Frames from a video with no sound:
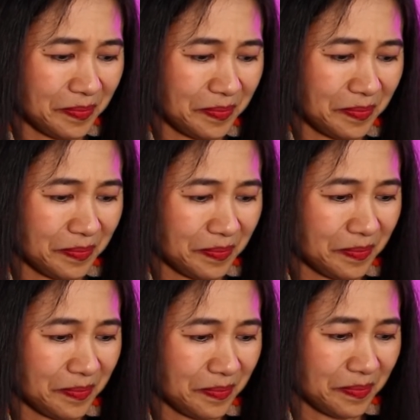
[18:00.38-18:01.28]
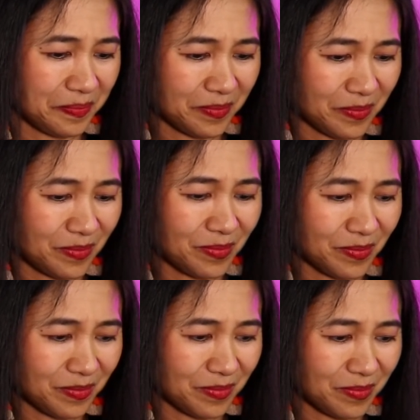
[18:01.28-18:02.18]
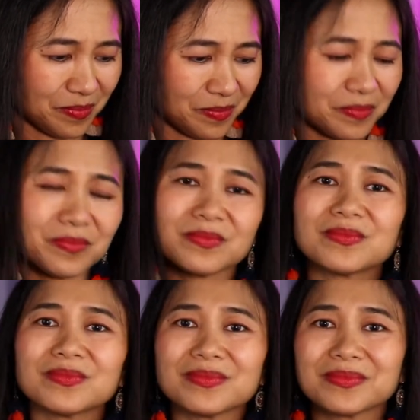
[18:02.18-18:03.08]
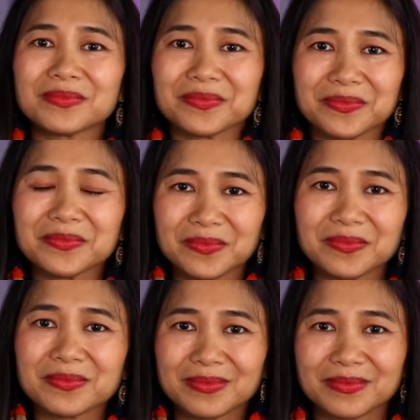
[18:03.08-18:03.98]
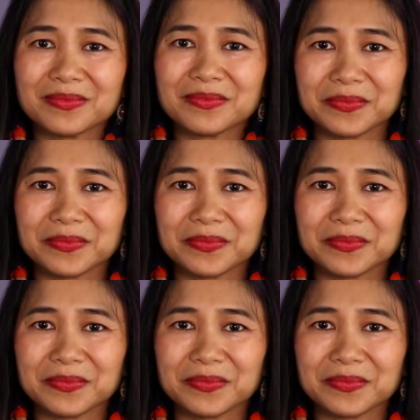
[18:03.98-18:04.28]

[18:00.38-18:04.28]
The person shown says nothing.